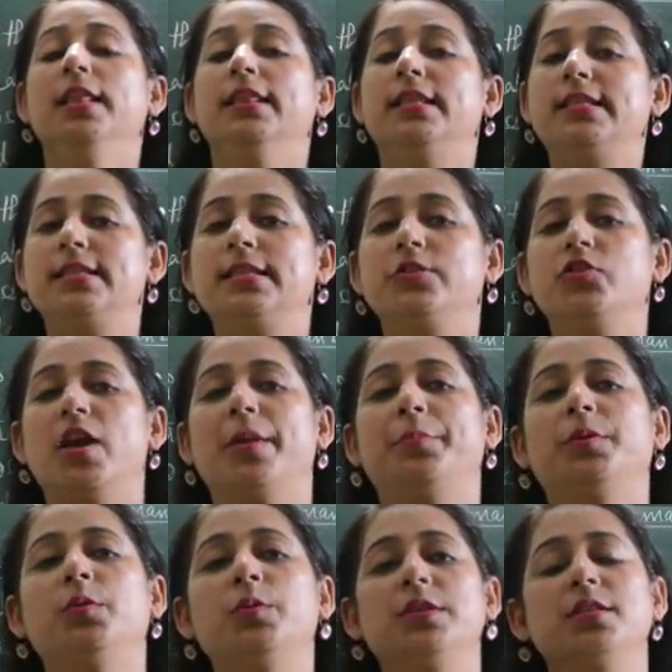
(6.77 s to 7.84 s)
This is a
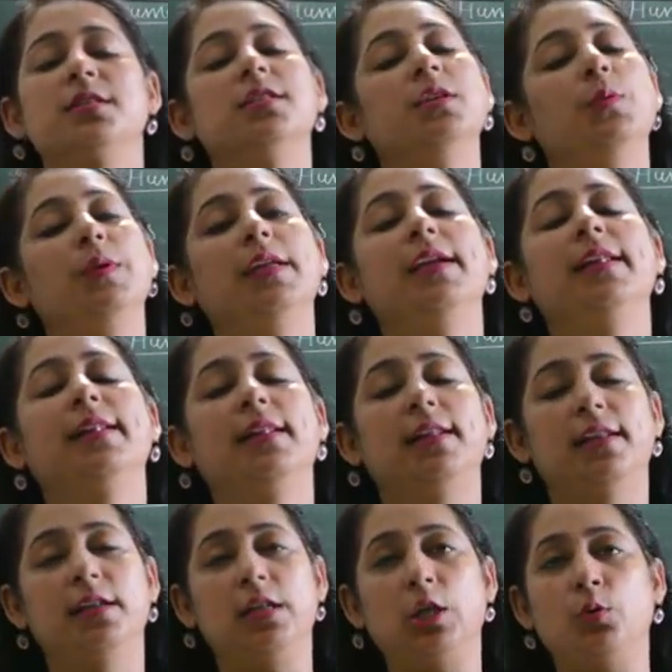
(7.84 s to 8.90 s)
chapter which is newly
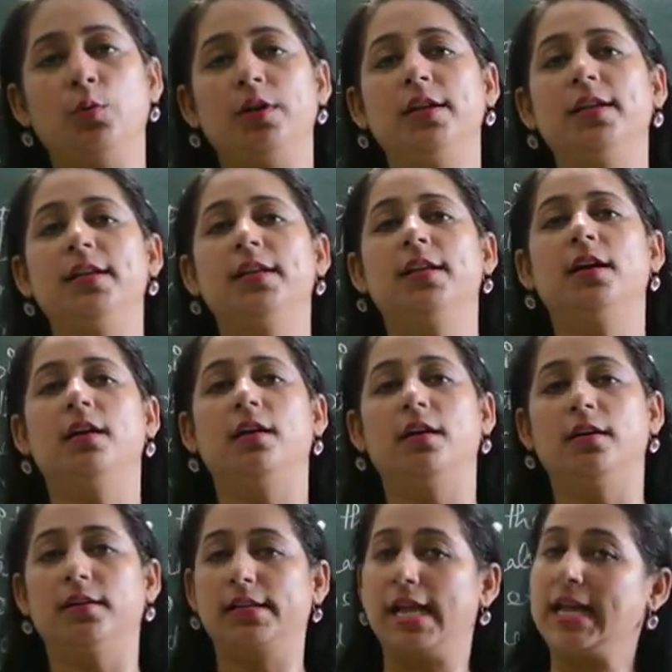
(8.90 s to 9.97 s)
included in
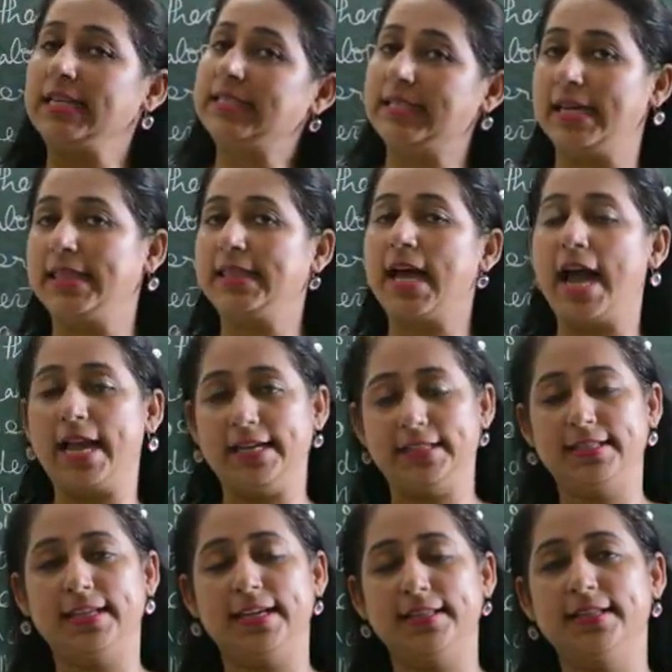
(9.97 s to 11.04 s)
class 10
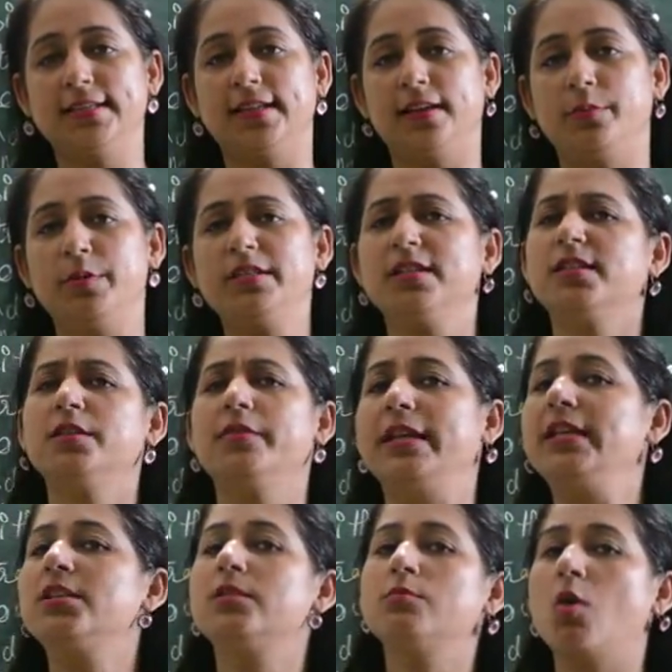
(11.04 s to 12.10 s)
ICSE syllabus. It's a
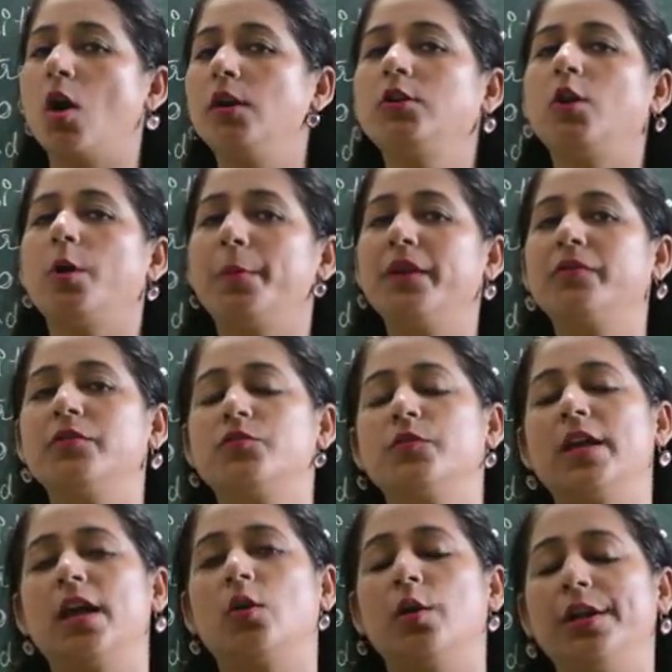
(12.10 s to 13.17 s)
very small topic which
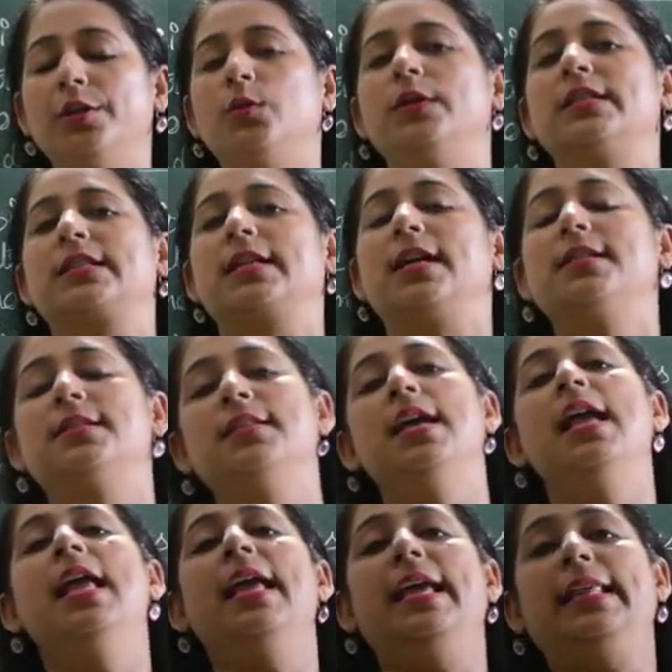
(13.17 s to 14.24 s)
we are going to discuss
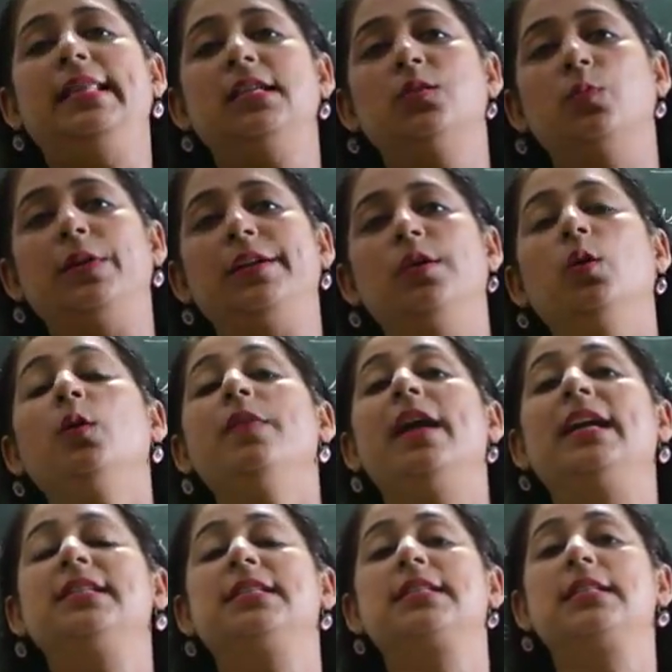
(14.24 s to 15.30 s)
in this video.
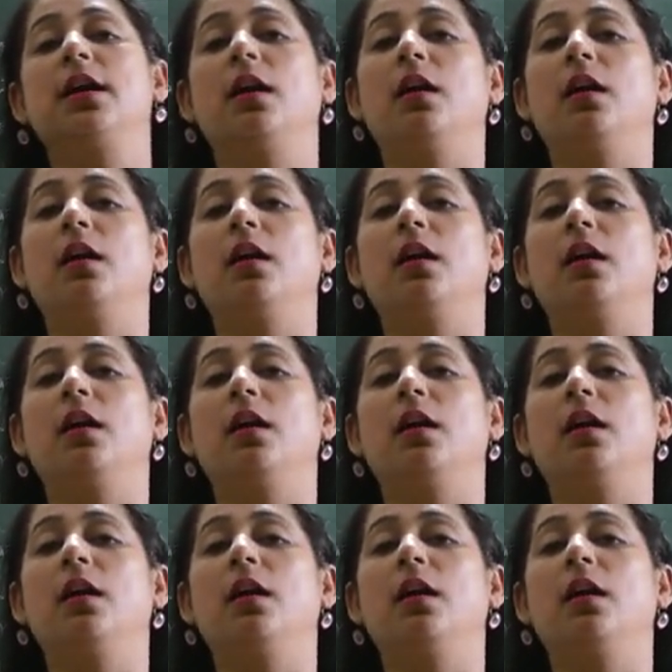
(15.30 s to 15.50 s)
That's